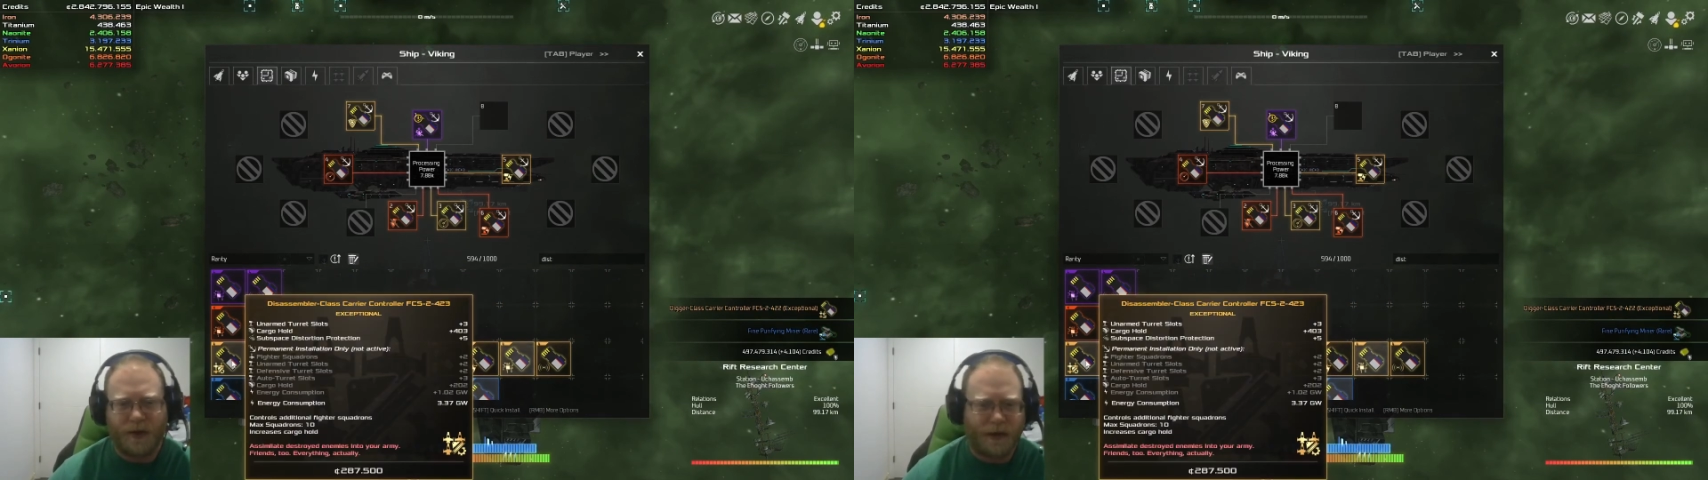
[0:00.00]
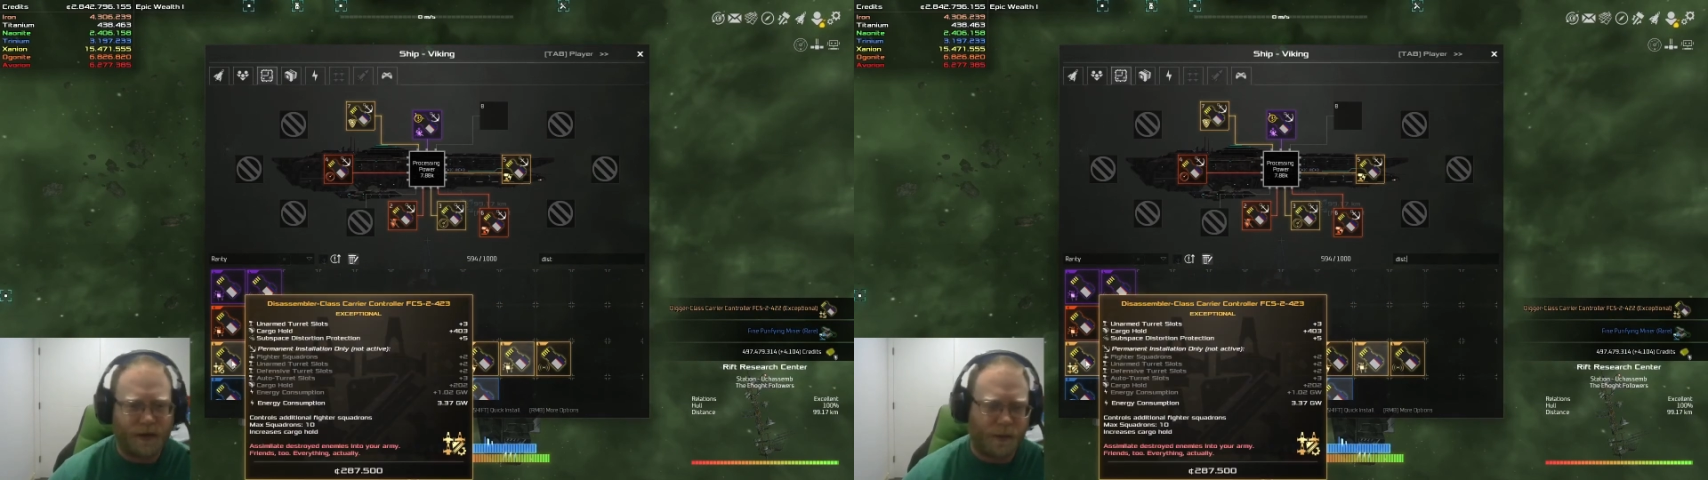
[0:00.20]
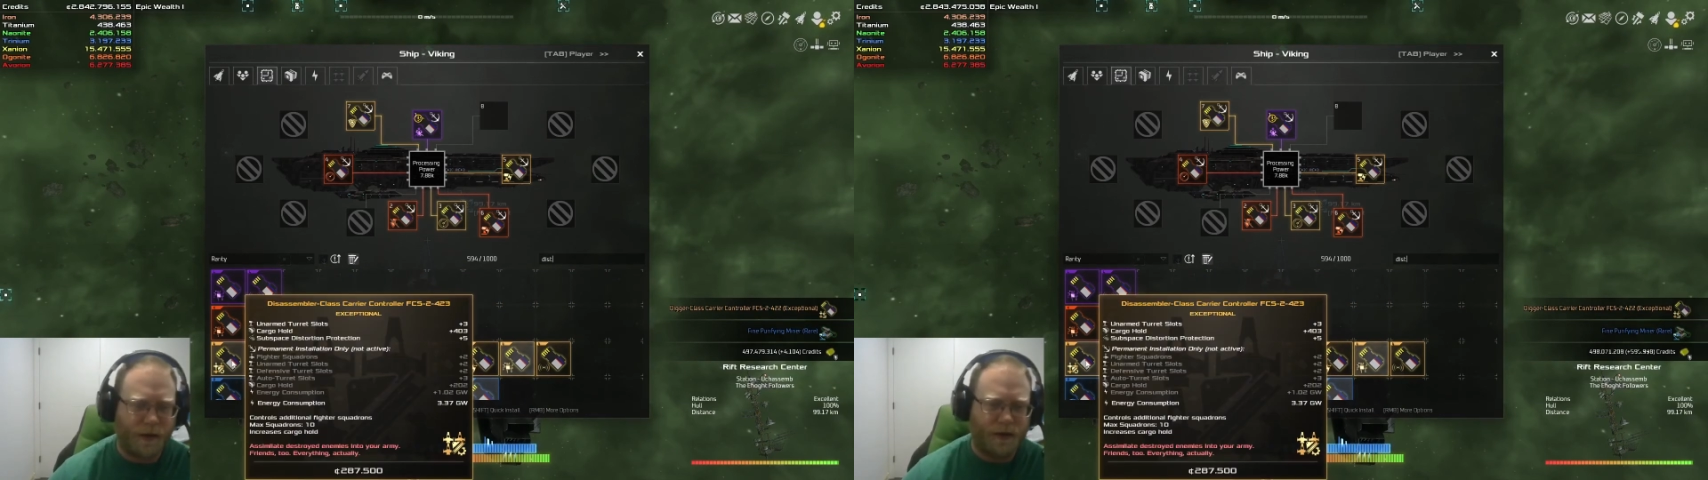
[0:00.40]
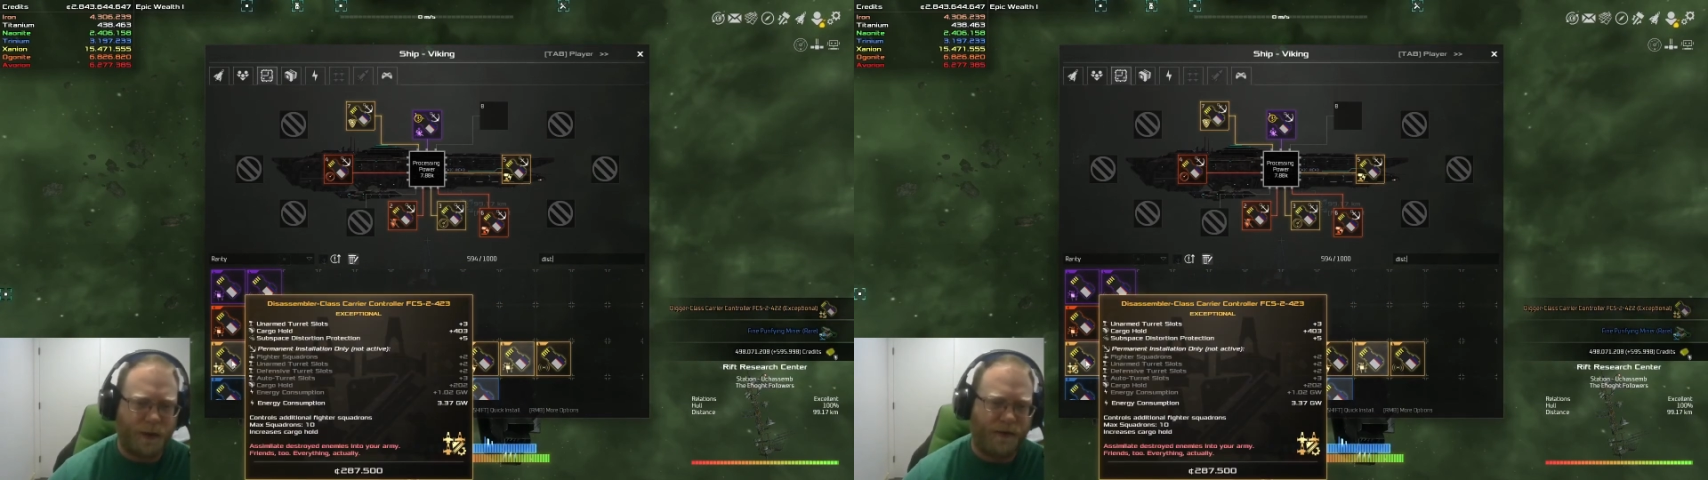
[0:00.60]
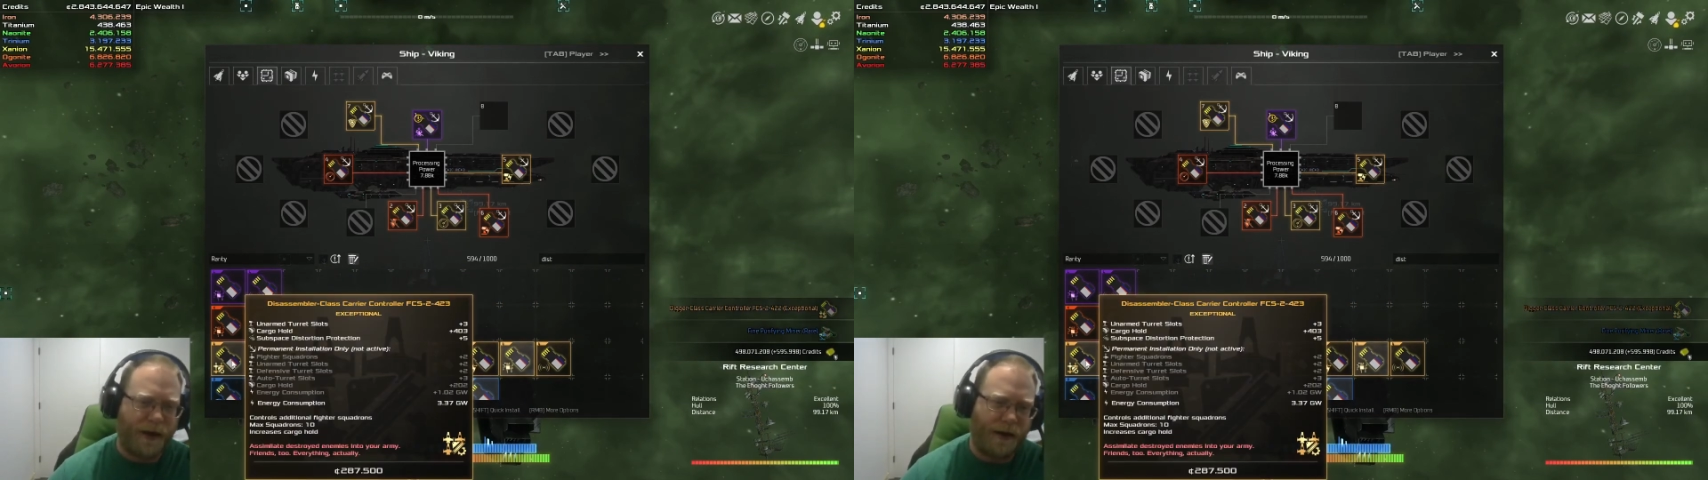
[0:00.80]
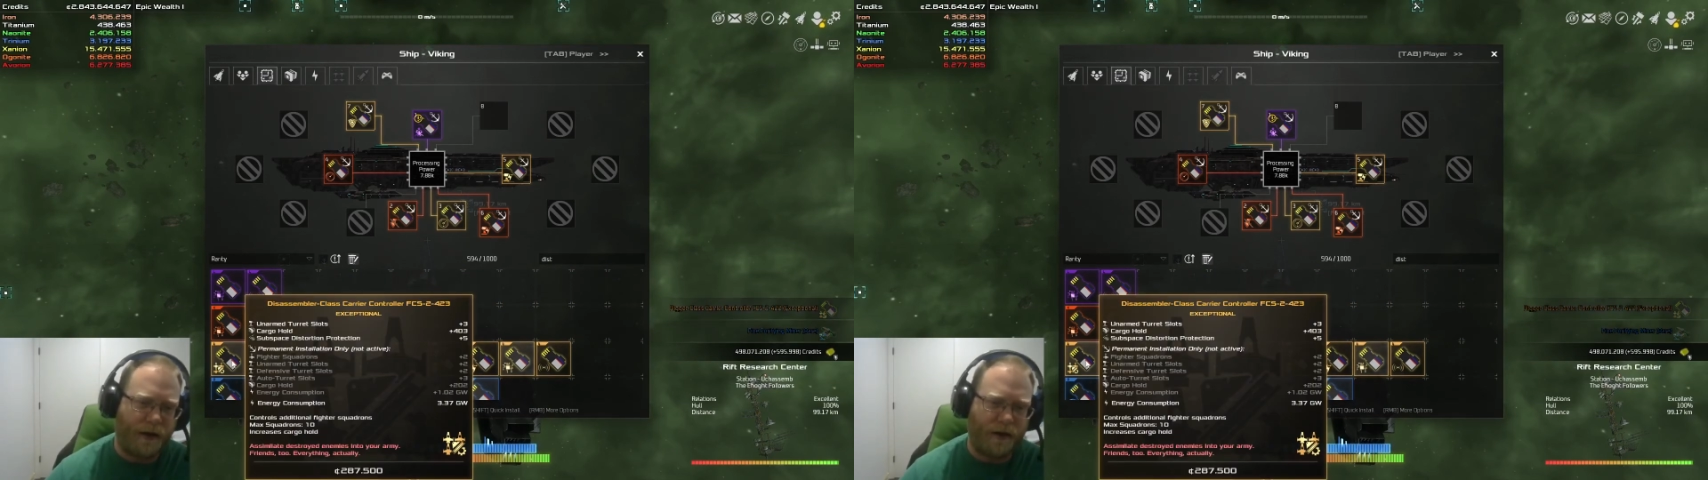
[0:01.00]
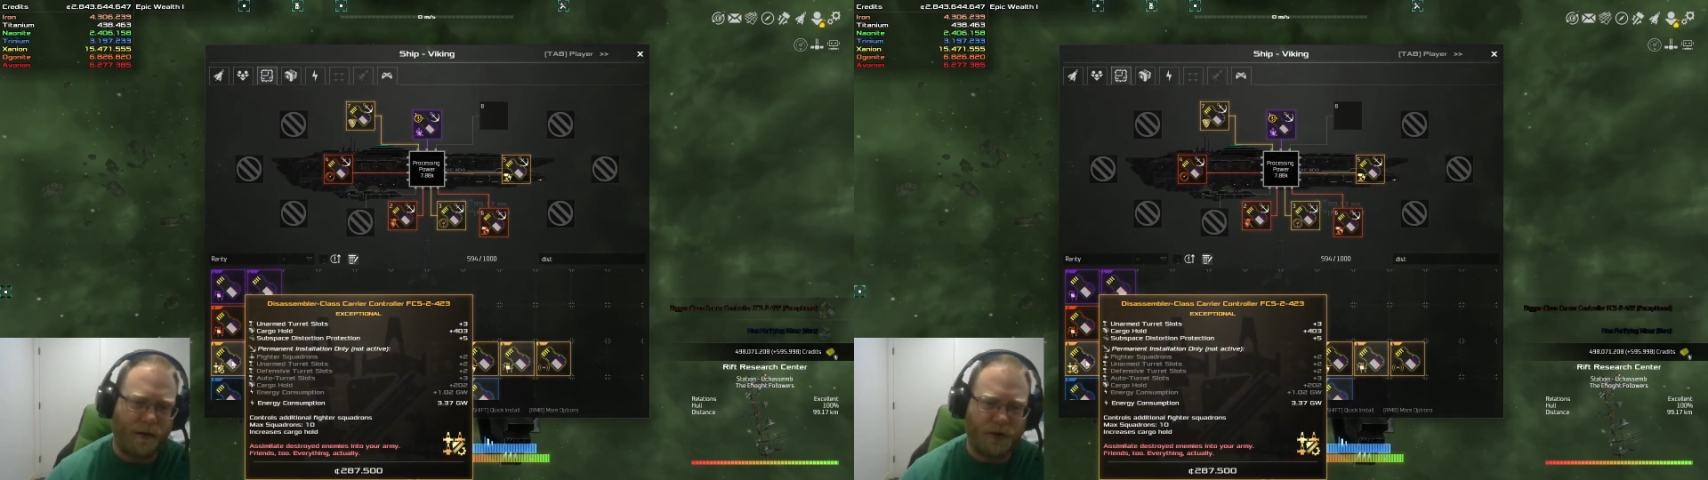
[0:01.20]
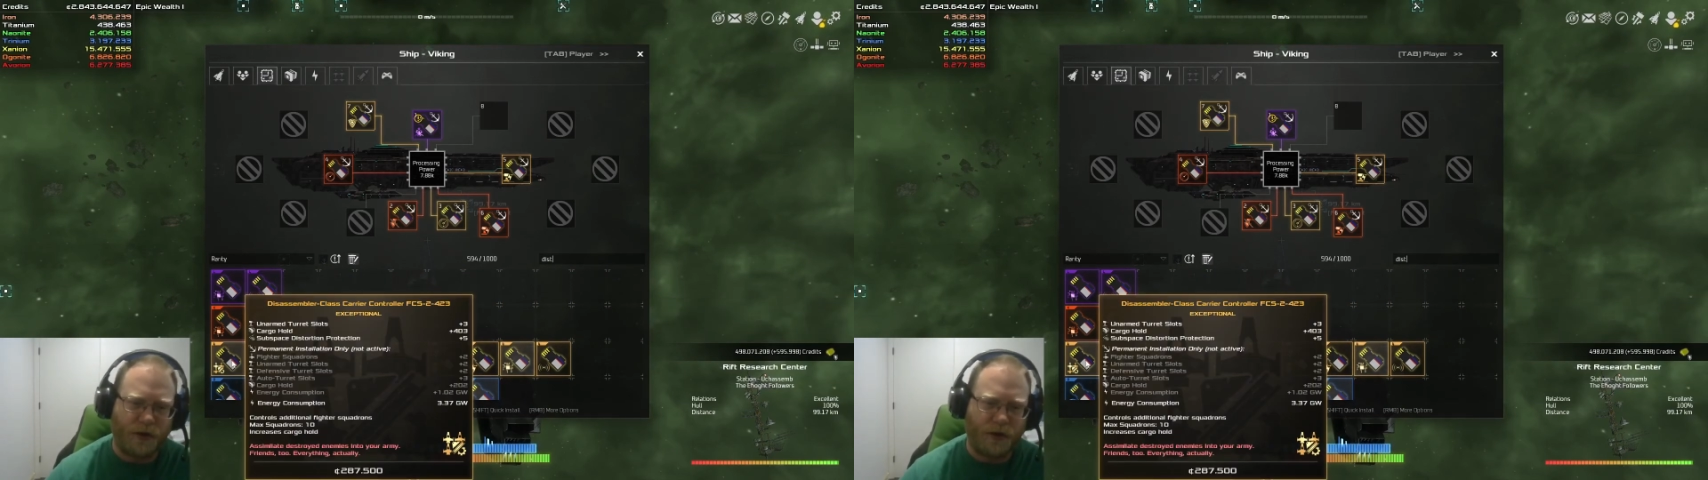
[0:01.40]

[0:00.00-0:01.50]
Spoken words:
like this one is providing unarmed